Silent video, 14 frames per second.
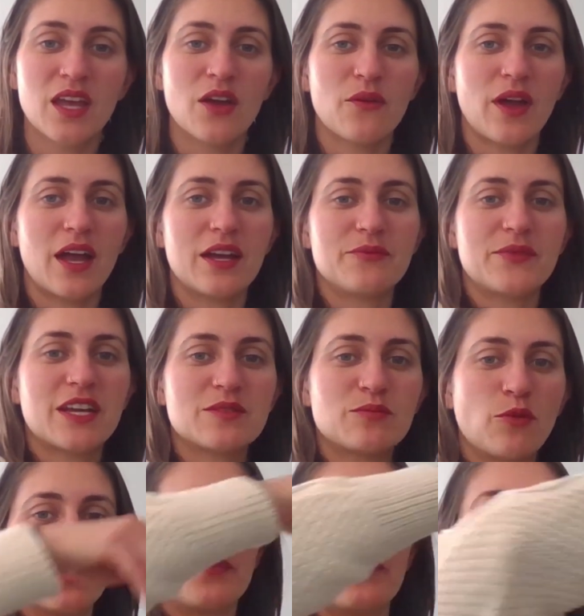Okay, next point.
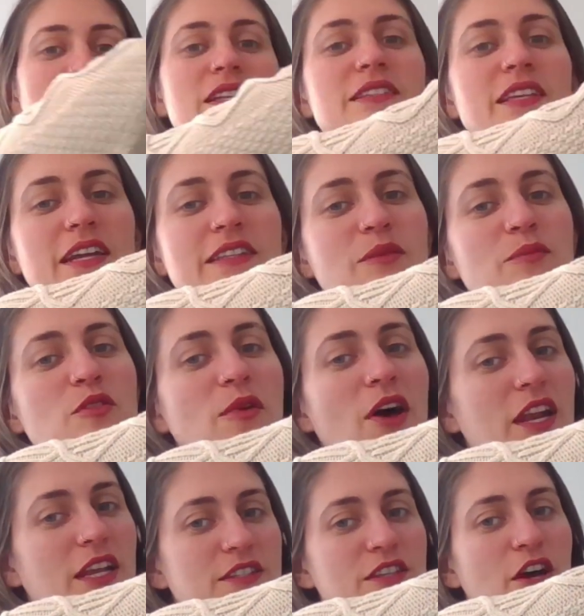Side seam of the body.
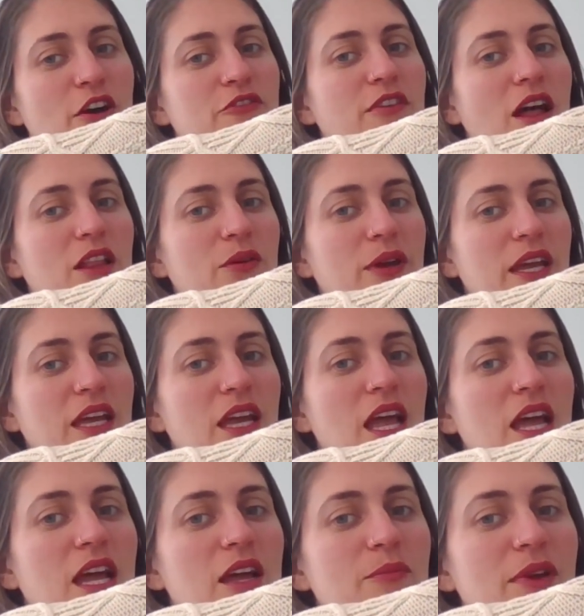So following
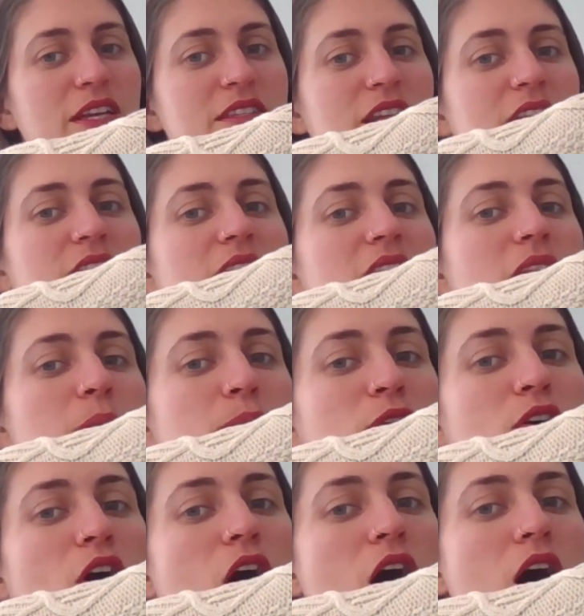basically the
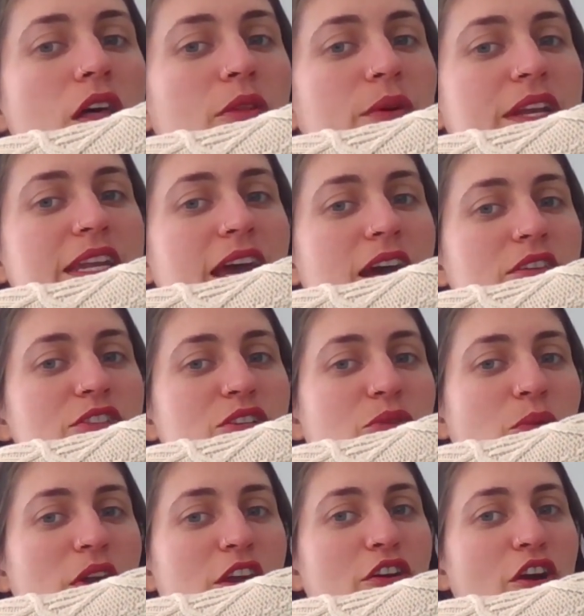nipple all the way down to
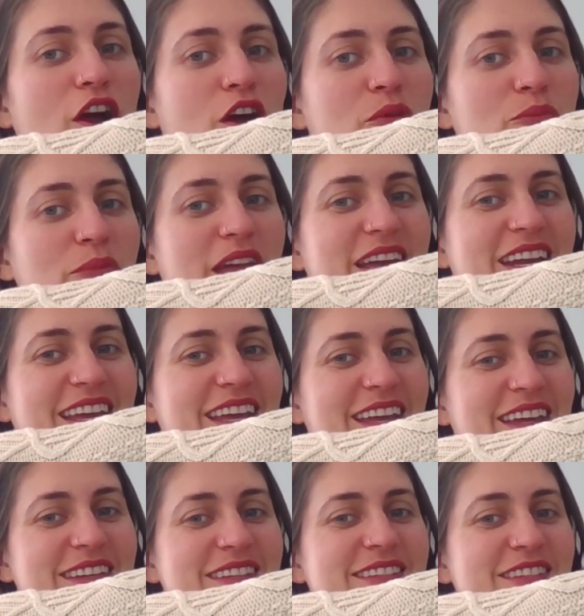where your armpit
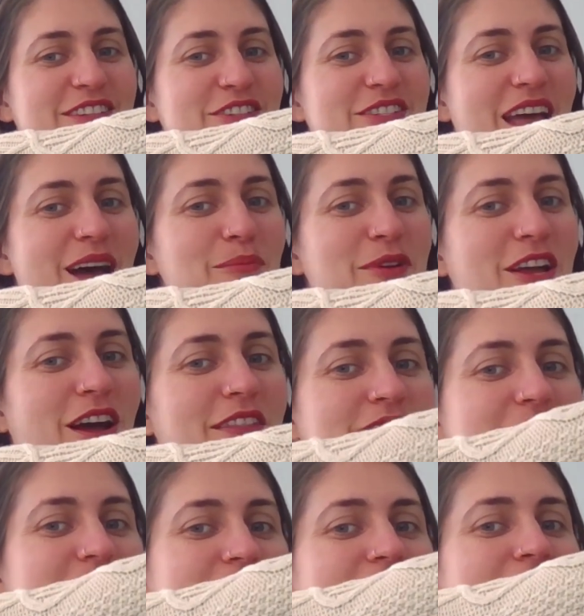is, and you're tapping on the
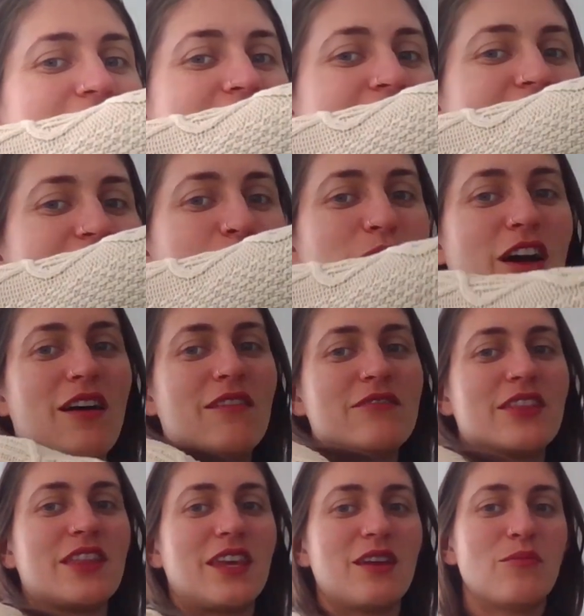side seam of
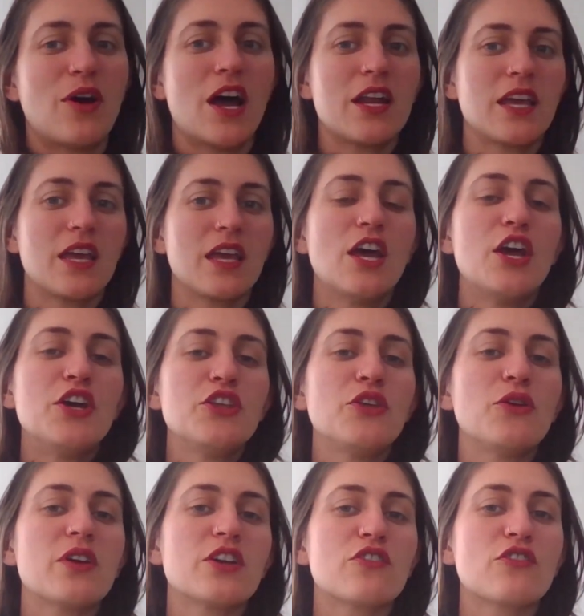the body. You
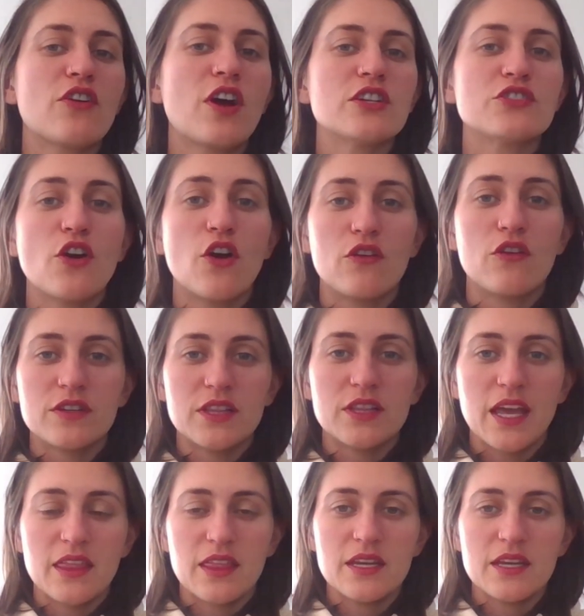can cross over like
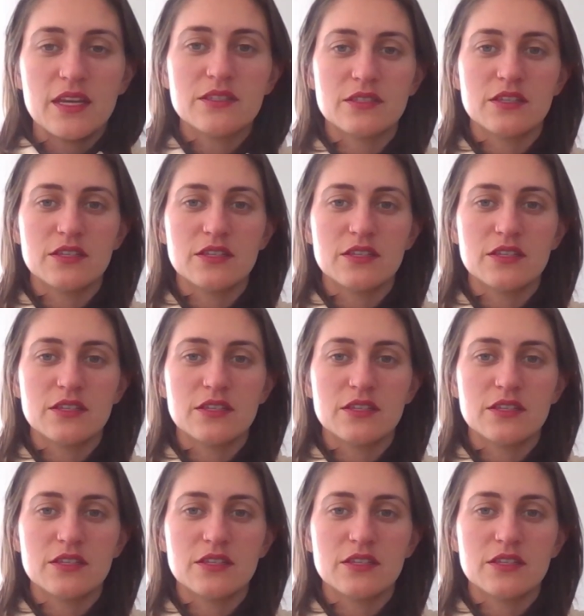this,